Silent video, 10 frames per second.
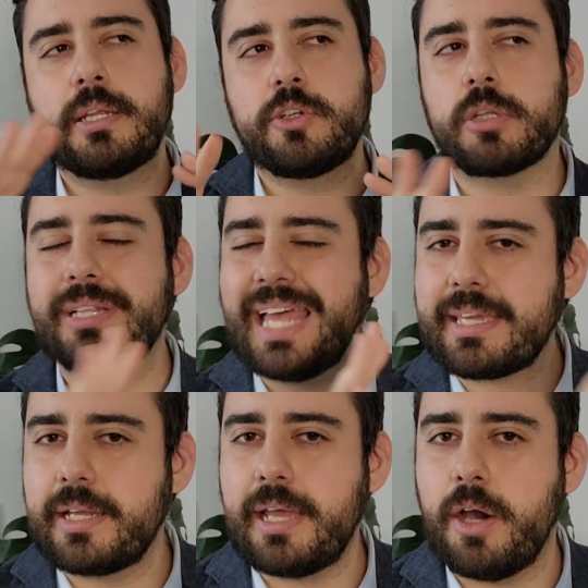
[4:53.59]
Not
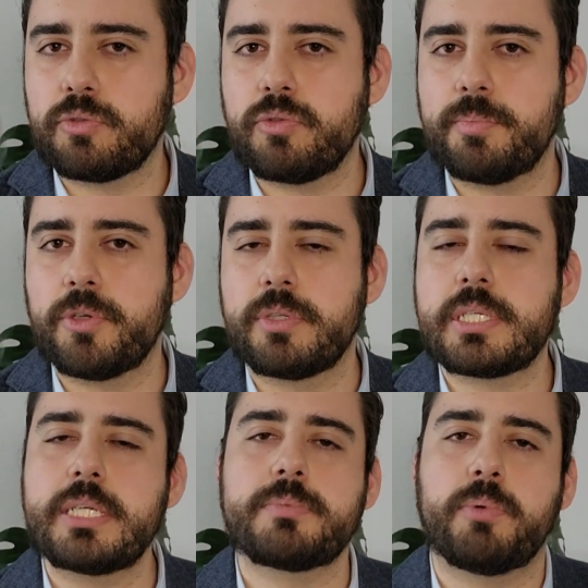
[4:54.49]
like an autoimmune
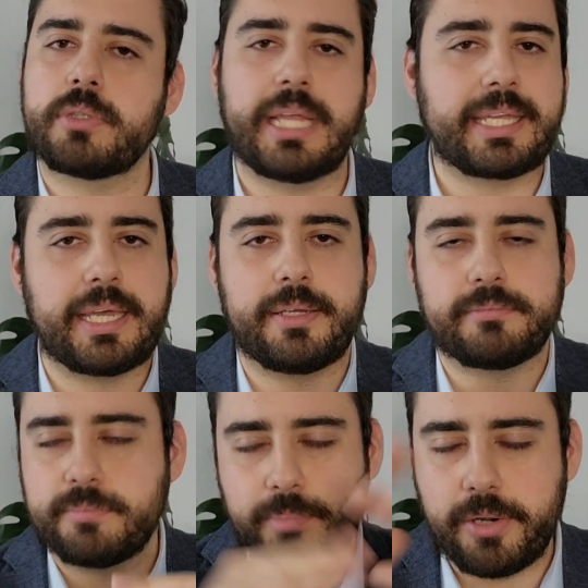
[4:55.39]
disease, but like a
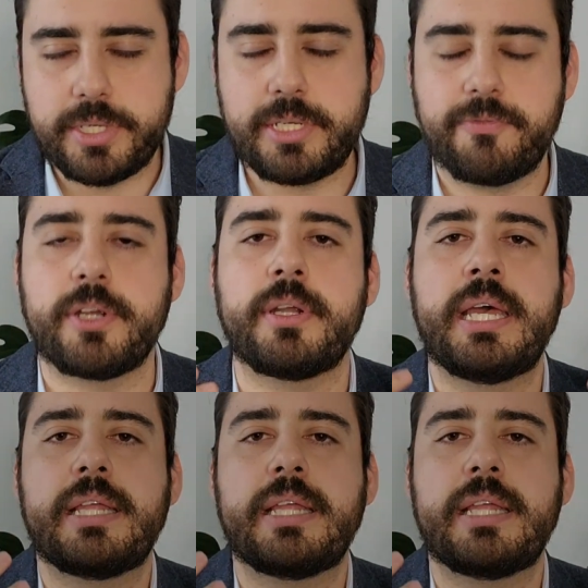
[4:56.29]
very severe